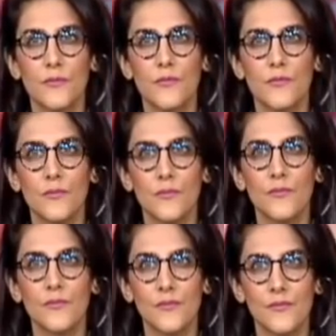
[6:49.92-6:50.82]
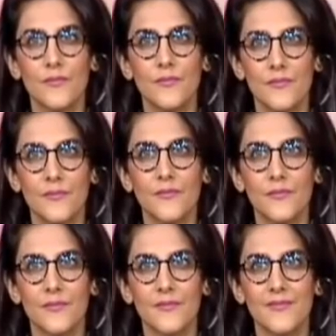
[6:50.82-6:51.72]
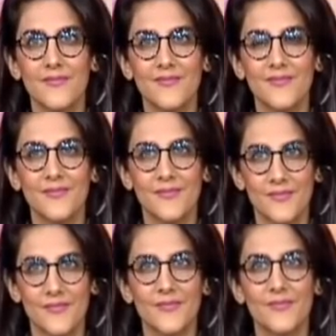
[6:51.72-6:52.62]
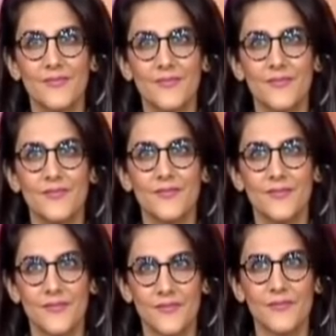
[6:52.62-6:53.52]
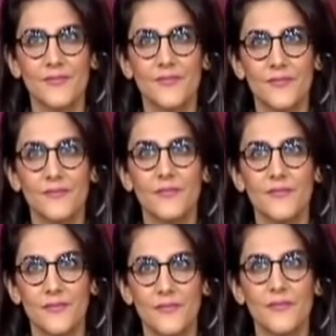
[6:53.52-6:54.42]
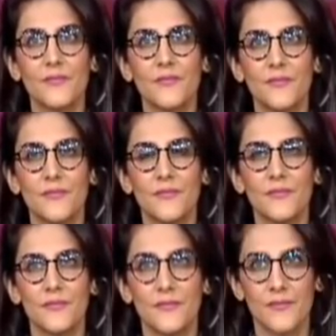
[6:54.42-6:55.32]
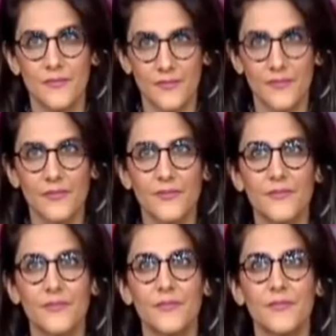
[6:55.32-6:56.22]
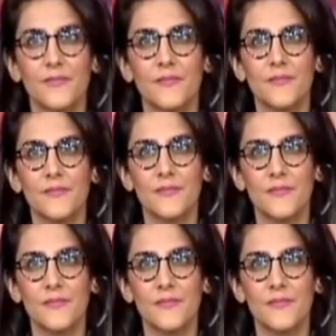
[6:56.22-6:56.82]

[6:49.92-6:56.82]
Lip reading: (not speaking)